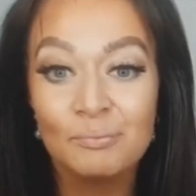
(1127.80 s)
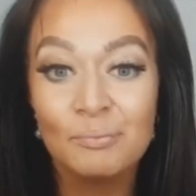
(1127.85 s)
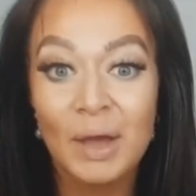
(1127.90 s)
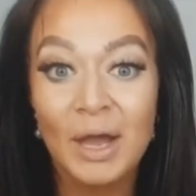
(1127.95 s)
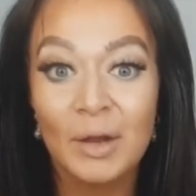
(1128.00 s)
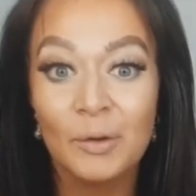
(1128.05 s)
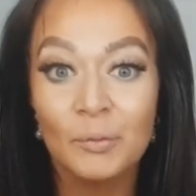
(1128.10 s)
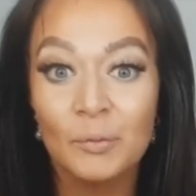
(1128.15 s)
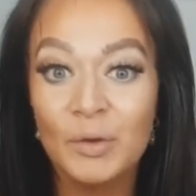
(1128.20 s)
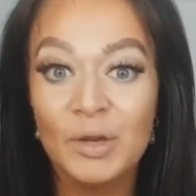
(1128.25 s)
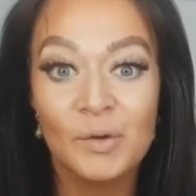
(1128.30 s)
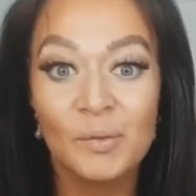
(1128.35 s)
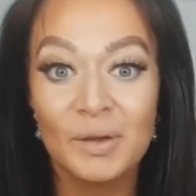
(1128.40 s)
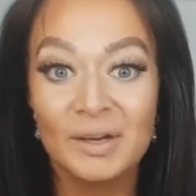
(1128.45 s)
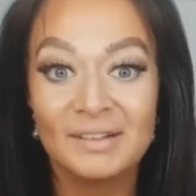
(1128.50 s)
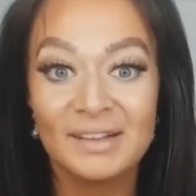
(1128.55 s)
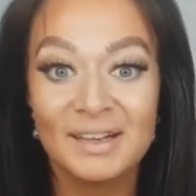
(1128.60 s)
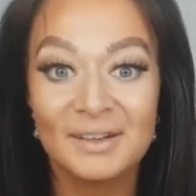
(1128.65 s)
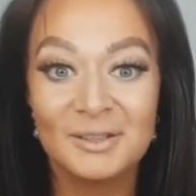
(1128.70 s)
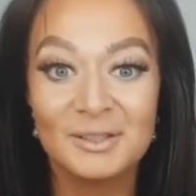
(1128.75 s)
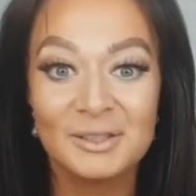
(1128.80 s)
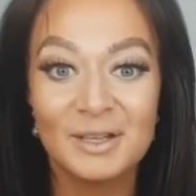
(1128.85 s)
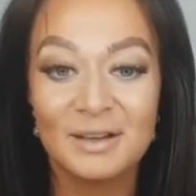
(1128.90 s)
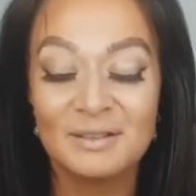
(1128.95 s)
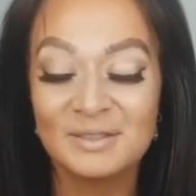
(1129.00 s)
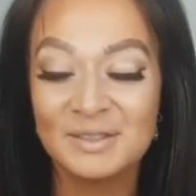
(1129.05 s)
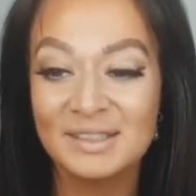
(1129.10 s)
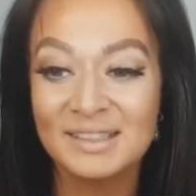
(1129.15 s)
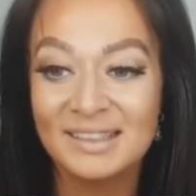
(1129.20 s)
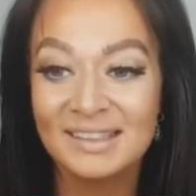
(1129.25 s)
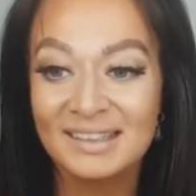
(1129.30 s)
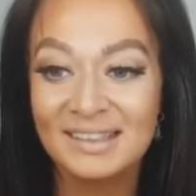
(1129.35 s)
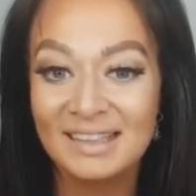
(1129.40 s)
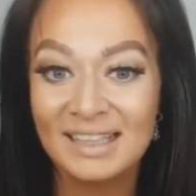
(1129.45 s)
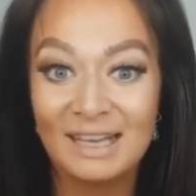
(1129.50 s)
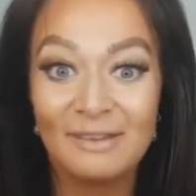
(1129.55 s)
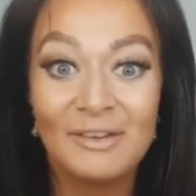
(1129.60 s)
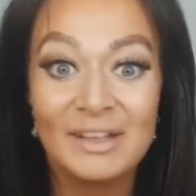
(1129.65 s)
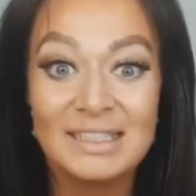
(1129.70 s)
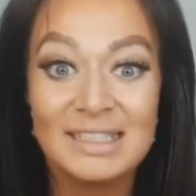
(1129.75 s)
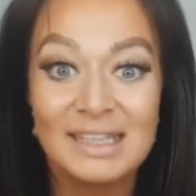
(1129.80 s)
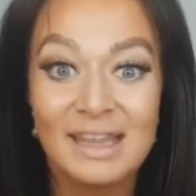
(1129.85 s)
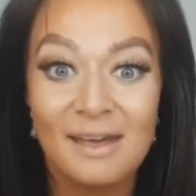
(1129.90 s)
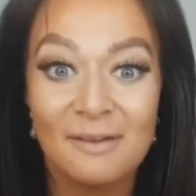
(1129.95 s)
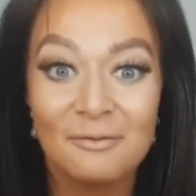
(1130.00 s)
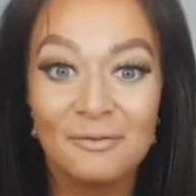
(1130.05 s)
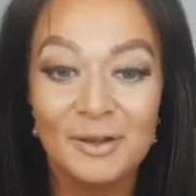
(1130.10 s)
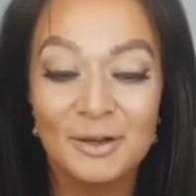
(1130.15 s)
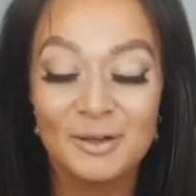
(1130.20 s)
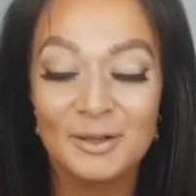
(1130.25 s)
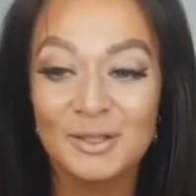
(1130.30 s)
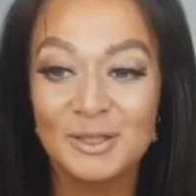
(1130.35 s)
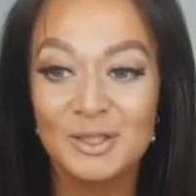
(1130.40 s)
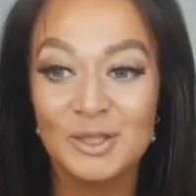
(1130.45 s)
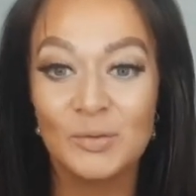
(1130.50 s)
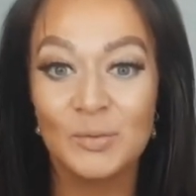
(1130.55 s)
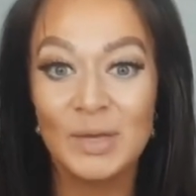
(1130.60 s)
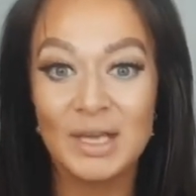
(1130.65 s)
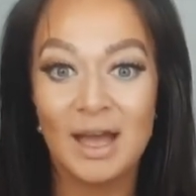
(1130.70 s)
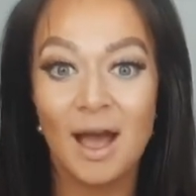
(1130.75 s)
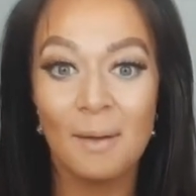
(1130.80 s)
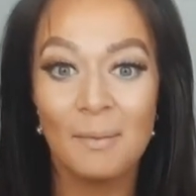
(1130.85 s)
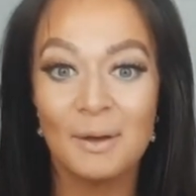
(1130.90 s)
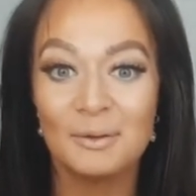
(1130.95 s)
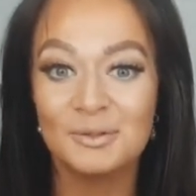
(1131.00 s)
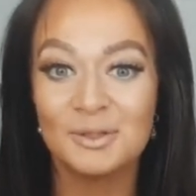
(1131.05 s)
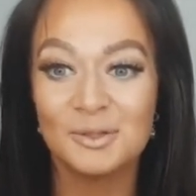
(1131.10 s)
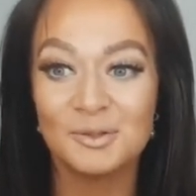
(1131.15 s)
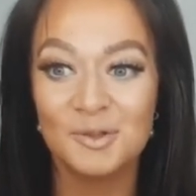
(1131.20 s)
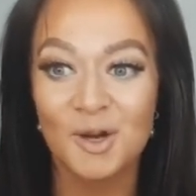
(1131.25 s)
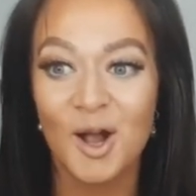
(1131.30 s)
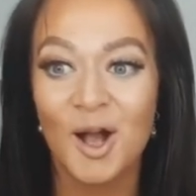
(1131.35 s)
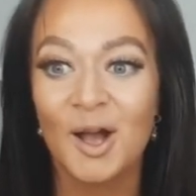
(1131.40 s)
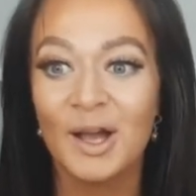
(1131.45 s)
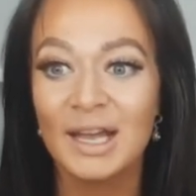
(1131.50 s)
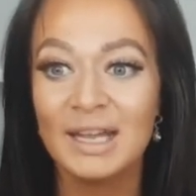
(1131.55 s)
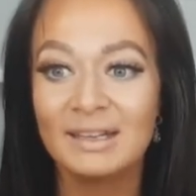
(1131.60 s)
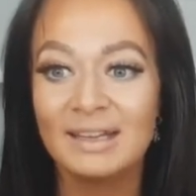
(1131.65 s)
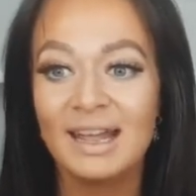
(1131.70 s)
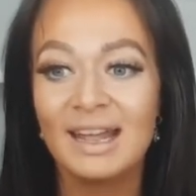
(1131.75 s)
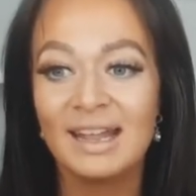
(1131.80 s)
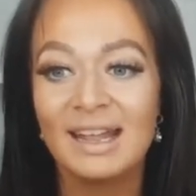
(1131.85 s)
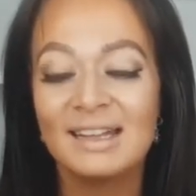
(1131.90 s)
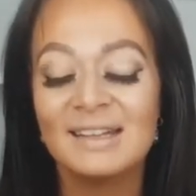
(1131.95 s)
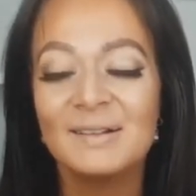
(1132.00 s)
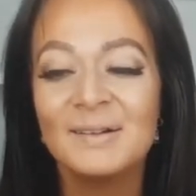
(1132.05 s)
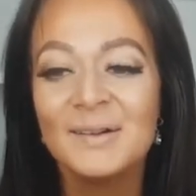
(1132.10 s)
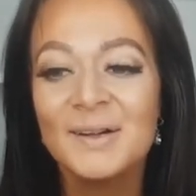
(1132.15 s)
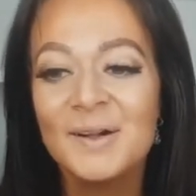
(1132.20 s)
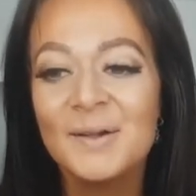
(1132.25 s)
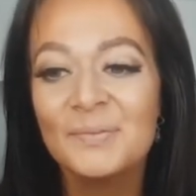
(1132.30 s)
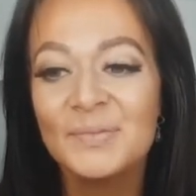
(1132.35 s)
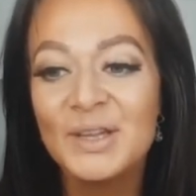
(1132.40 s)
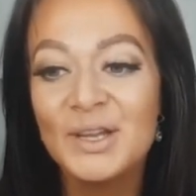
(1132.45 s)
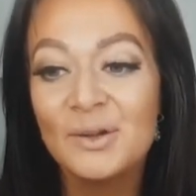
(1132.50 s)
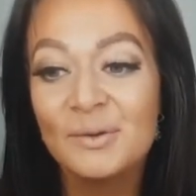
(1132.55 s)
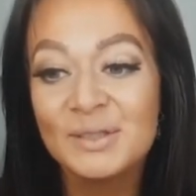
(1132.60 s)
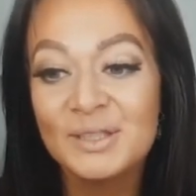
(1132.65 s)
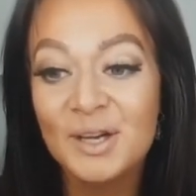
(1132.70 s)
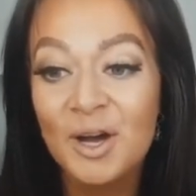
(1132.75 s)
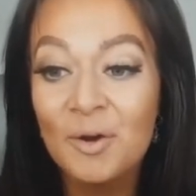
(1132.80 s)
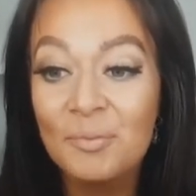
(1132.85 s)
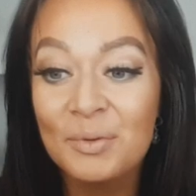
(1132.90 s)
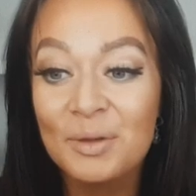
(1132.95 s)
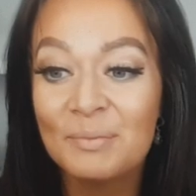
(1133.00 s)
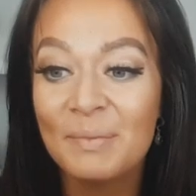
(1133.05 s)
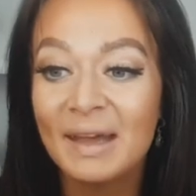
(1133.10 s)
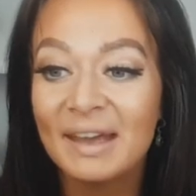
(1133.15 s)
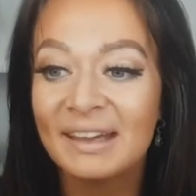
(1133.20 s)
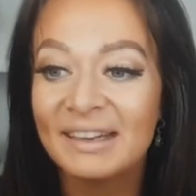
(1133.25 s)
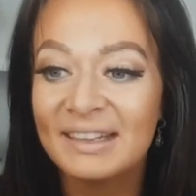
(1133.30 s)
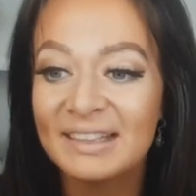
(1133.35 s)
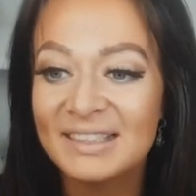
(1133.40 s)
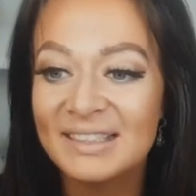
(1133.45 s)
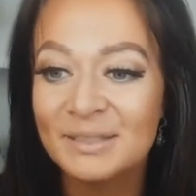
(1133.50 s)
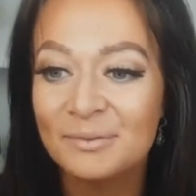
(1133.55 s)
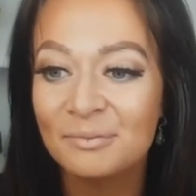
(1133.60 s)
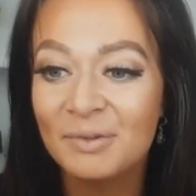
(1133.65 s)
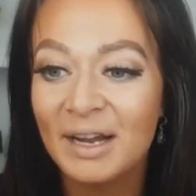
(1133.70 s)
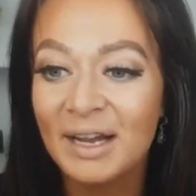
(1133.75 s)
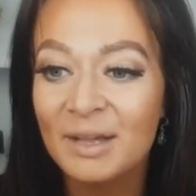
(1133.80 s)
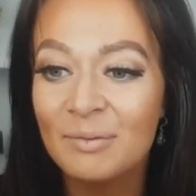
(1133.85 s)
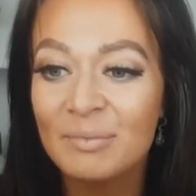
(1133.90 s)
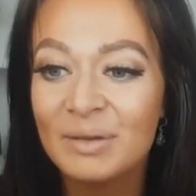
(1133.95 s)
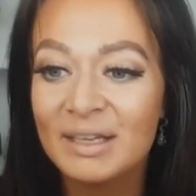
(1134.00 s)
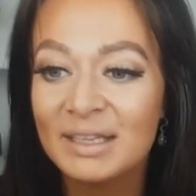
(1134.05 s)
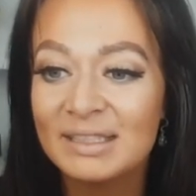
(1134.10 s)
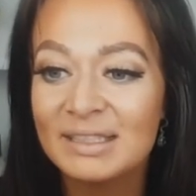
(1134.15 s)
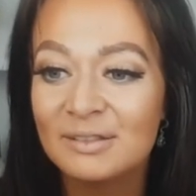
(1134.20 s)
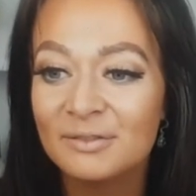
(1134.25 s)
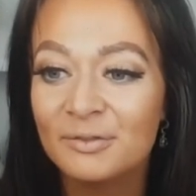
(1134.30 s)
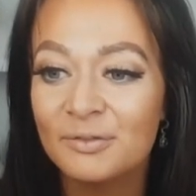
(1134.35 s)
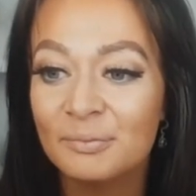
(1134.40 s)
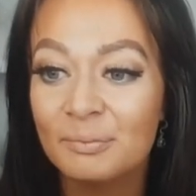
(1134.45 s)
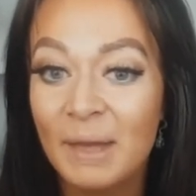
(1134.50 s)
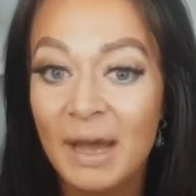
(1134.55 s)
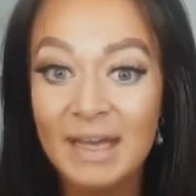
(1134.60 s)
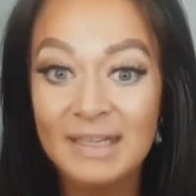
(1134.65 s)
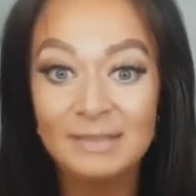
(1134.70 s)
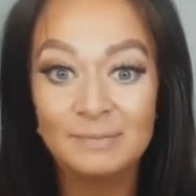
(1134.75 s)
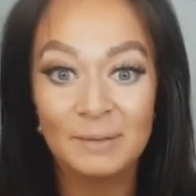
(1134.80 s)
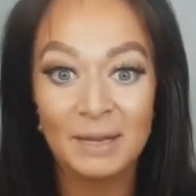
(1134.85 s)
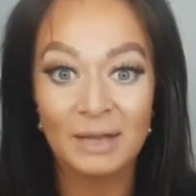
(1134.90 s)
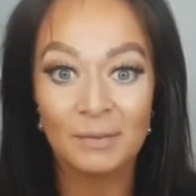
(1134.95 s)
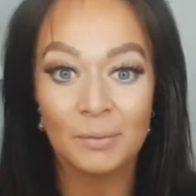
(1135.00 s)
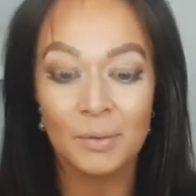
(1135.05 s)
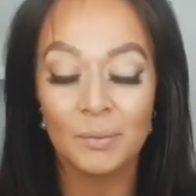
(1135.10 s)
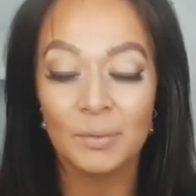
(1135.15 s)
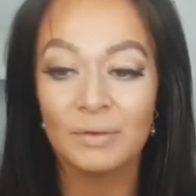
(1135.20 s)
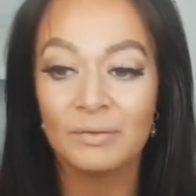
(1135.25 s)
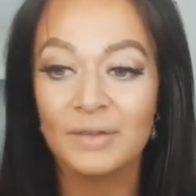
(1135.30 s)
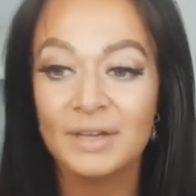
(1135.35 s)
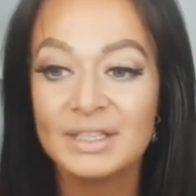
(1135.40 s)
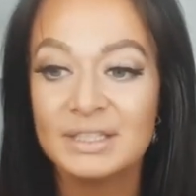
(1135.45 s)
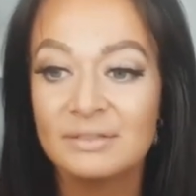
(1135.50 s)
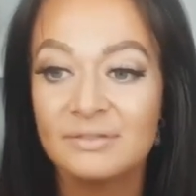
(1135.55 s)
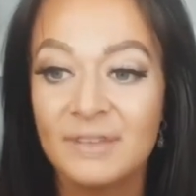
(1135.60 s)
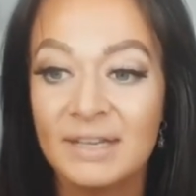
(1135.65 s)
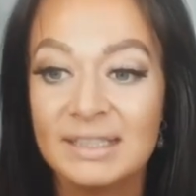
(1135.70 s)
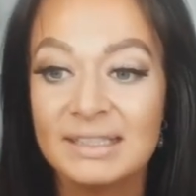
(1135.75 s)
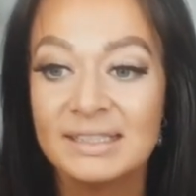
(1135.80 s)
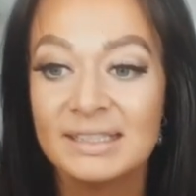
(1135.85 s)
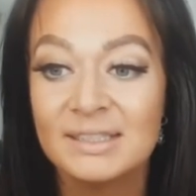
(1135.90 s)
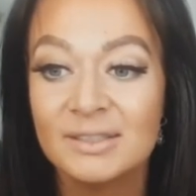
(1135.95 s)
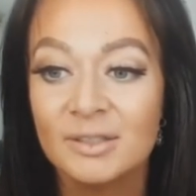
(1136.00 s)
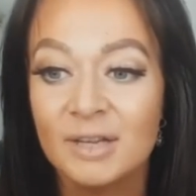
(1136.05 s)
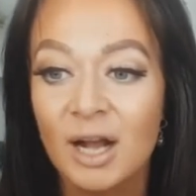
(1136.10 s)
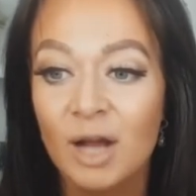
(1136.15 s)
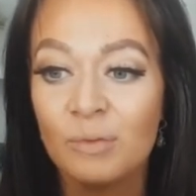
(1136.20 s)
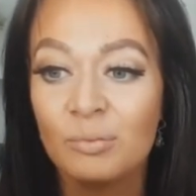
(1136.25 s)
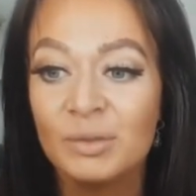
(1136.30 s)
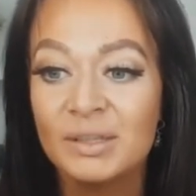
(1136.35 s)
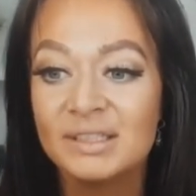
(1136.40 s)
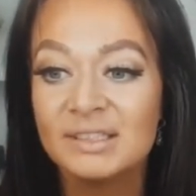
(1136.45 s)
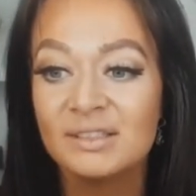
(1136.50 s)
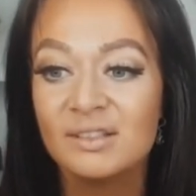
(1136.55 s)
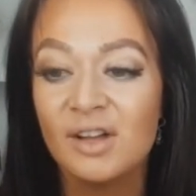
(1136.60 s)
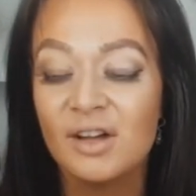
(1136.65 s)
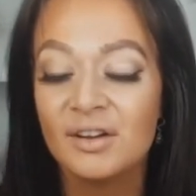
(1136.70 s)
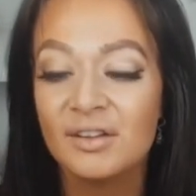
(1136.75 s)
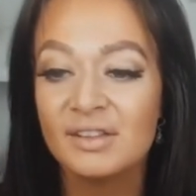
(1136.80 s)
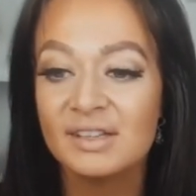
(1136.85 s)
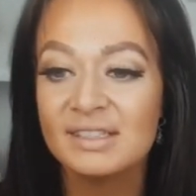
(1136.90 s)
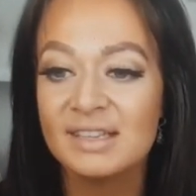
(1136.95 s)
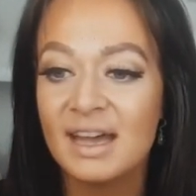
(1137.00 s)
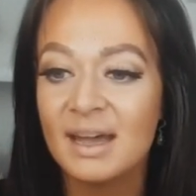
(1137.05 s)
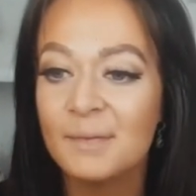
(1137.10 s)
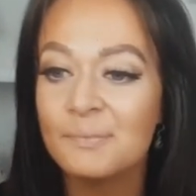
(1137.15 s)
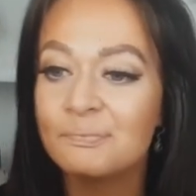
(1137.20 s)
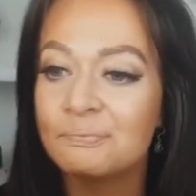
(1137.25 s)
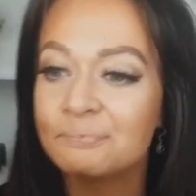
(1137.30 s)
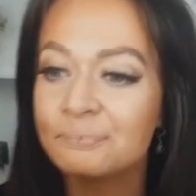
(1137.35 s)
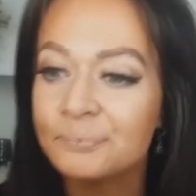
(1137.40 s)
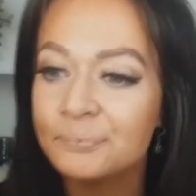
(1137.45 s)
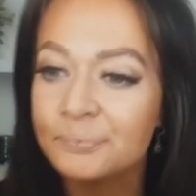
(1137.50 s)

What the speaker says: but we don't want to let ourselves give into that fear. And so we come out strong, and it's a coping mechanism, right? Because of past pain when we felt defenseless or helpless a lot of the time.